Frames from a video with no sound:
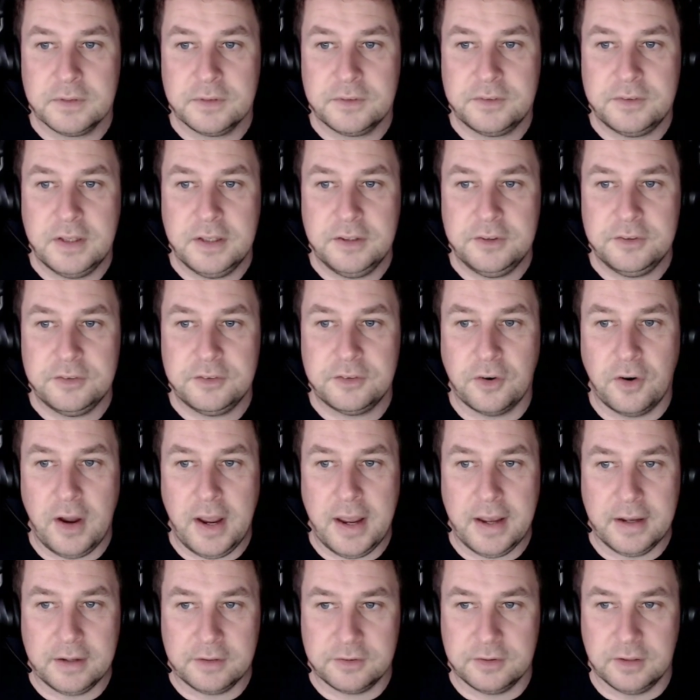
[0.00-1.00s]

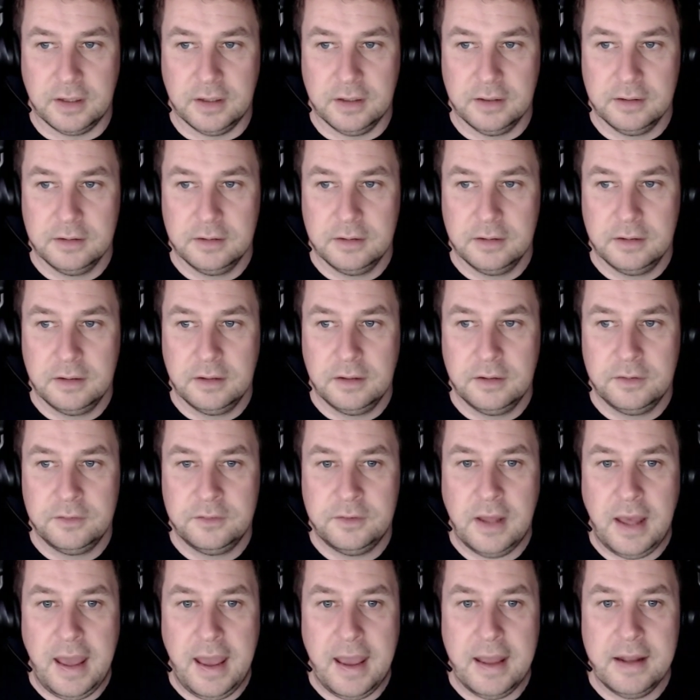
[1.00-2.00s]
sys.exit
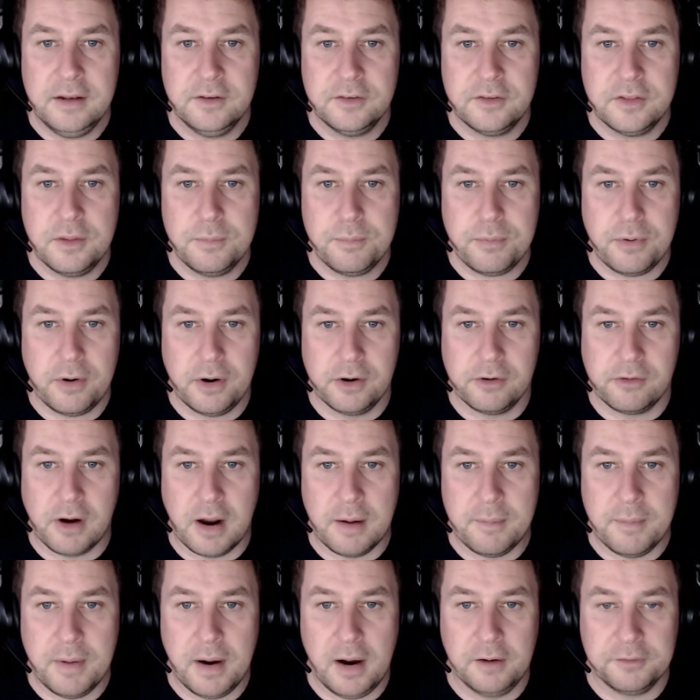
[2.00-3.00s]
to end the
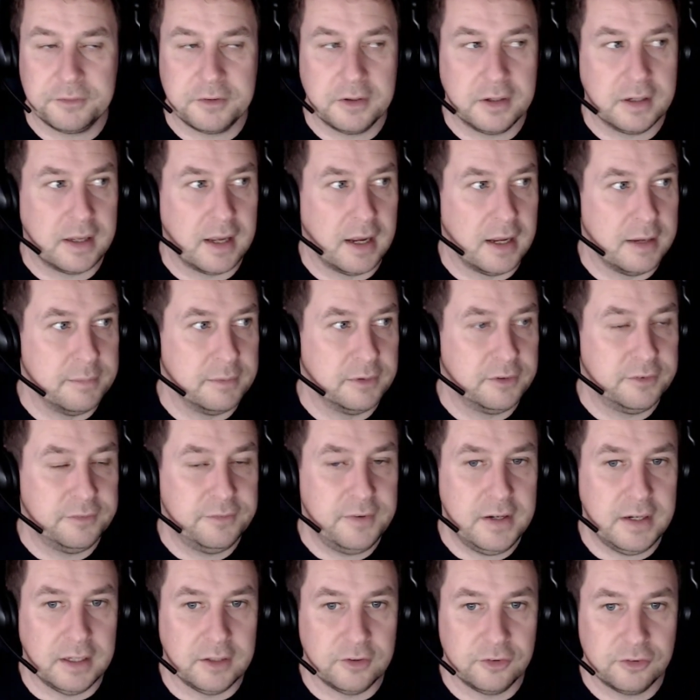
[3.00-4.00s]
program after the game is
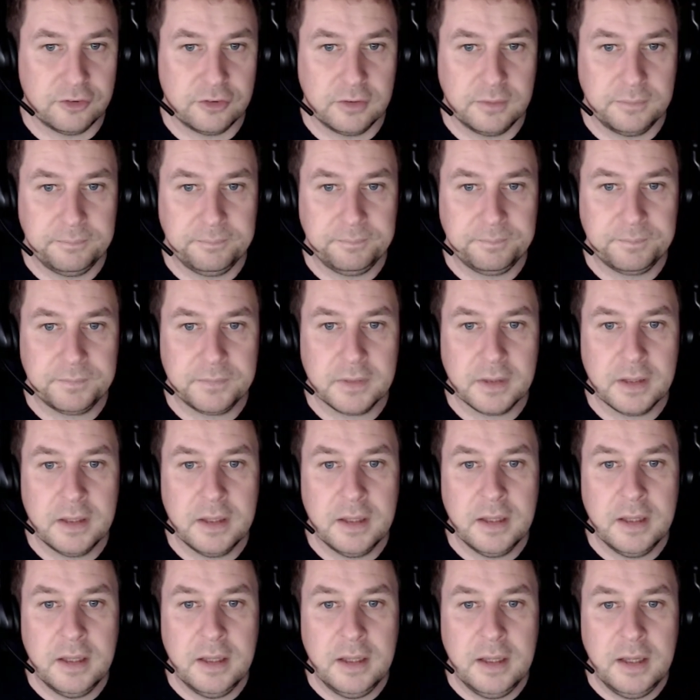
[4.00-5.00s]
finished.
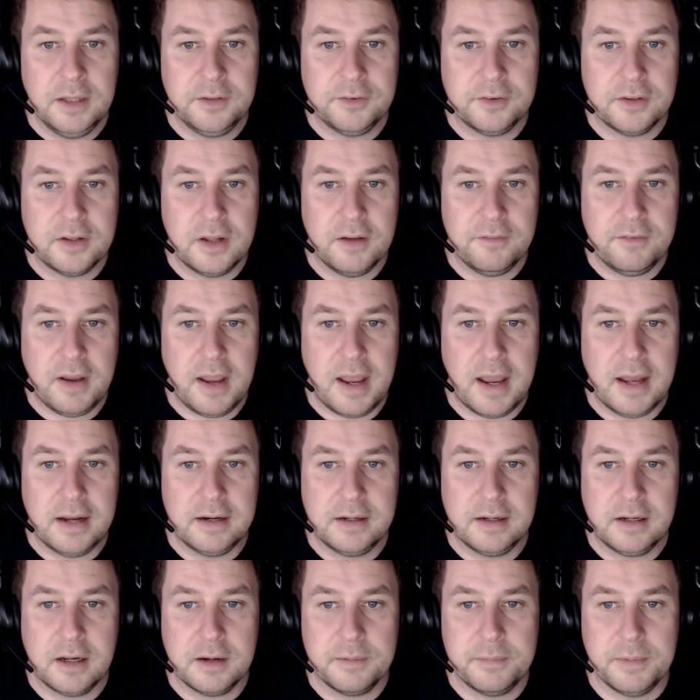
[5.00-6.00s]
It's another
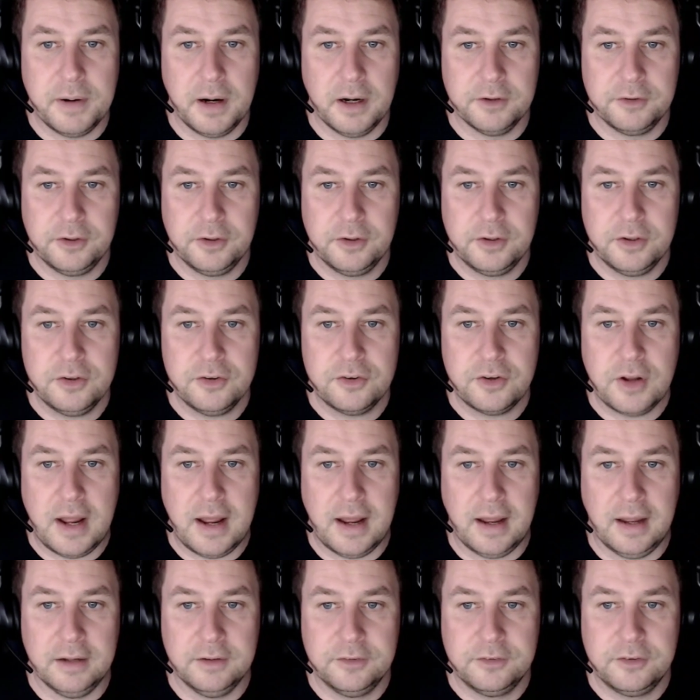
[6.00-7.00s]
handy command you can
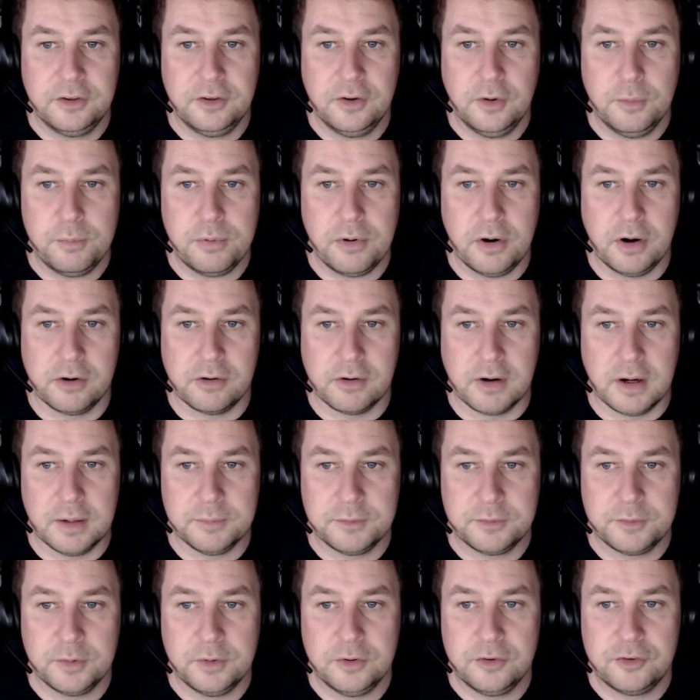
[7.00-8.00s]
add to your
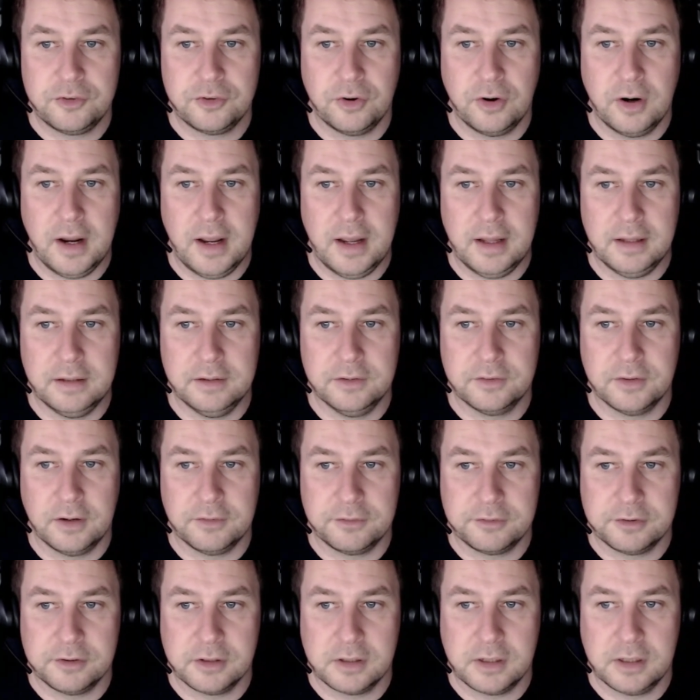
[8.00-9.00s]
programs to ensure it ends
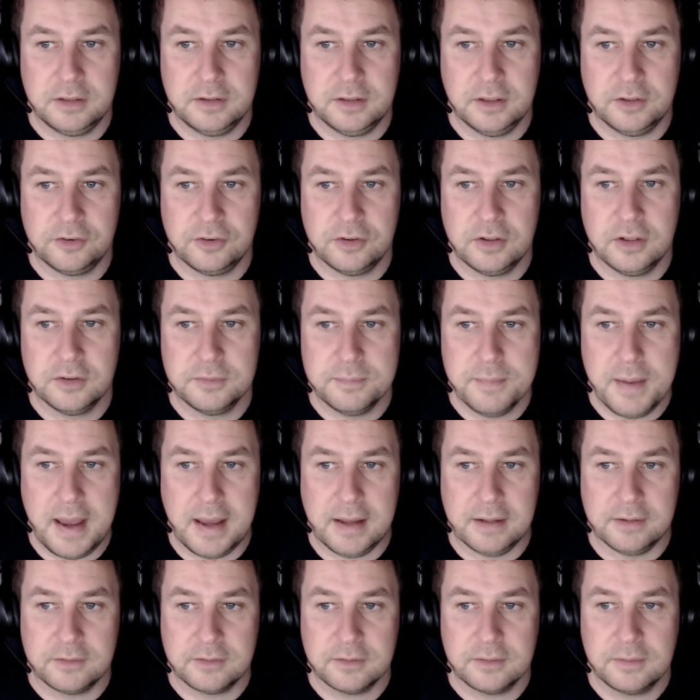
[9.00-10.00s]
after a condition is
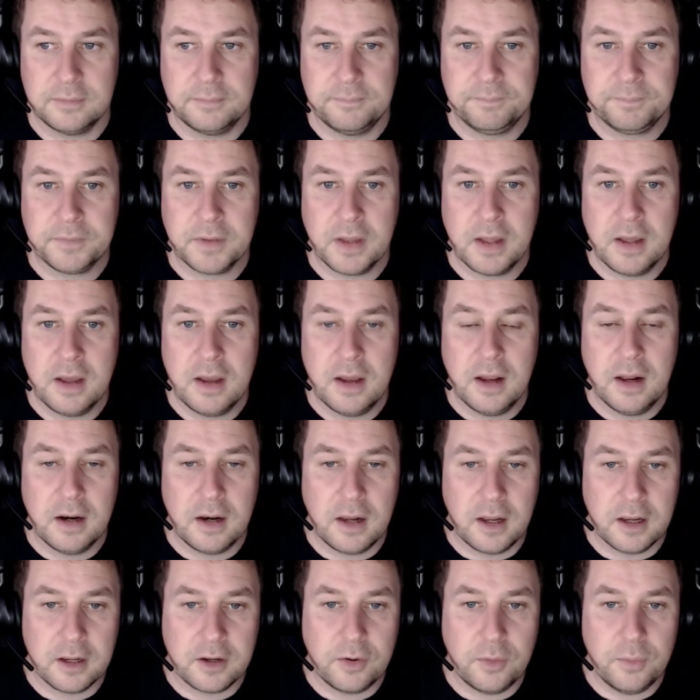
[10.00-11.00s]
met.
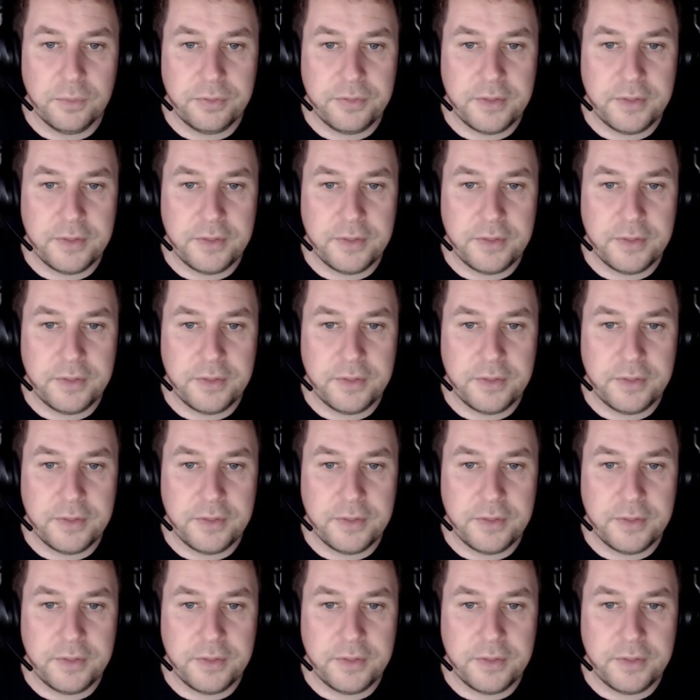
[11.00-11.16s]
Like